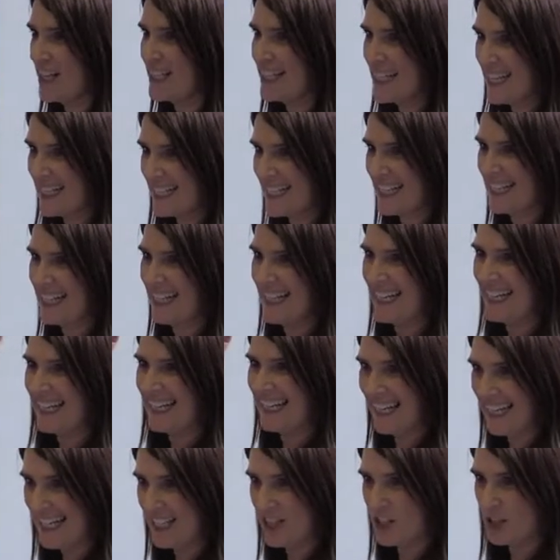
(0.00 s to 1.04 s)
a designated
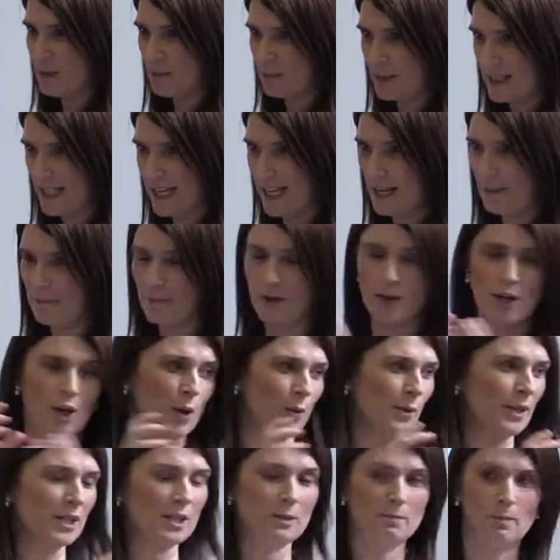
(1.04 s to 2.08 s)
kinship team,
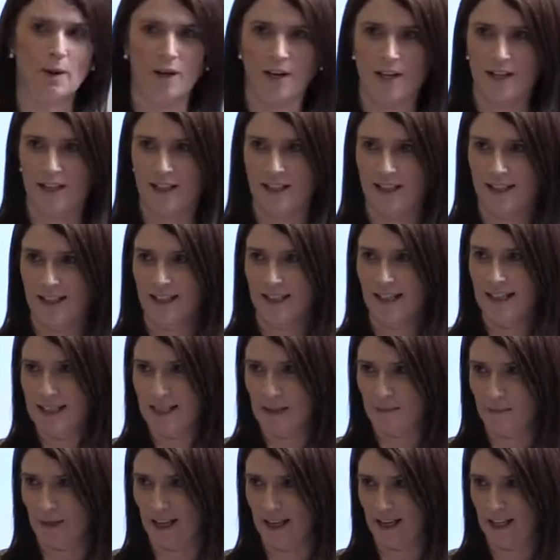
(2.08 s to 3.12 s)
which Mark is
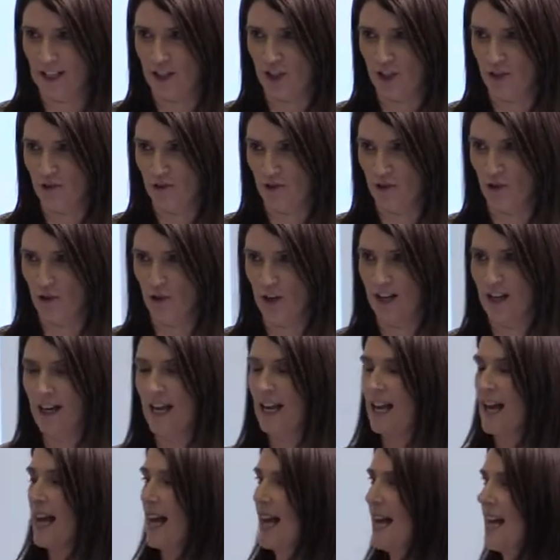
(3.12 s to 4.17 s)
the manager for.
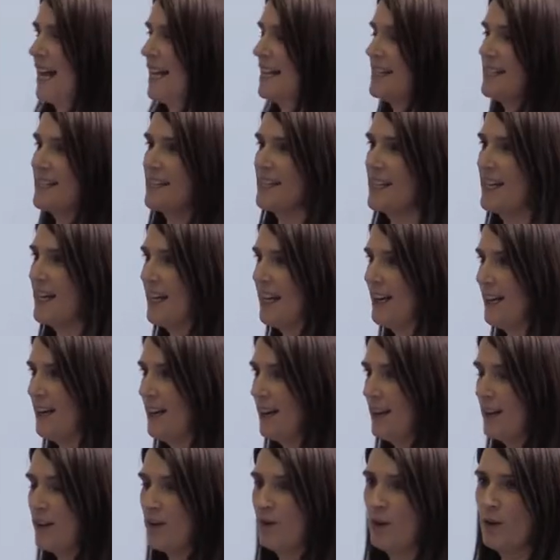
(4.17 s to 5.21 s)
I still,
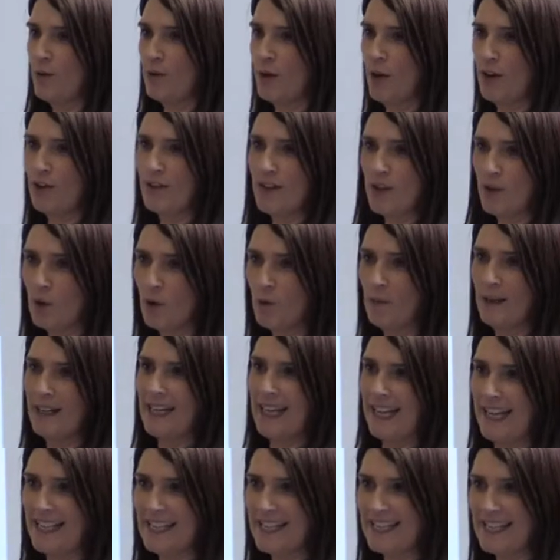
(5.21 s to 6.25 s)
around the Oman
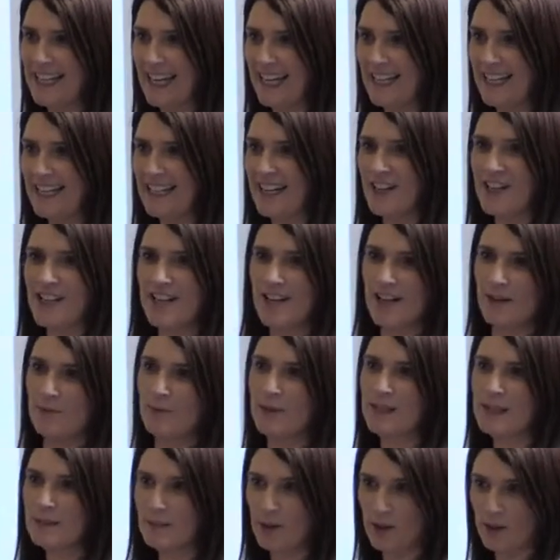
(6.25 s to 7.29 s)
and Enniskillen area, am
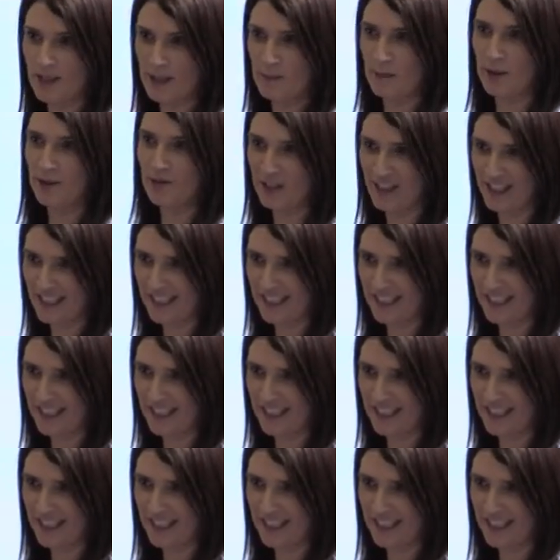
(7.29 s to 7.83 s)
responsible for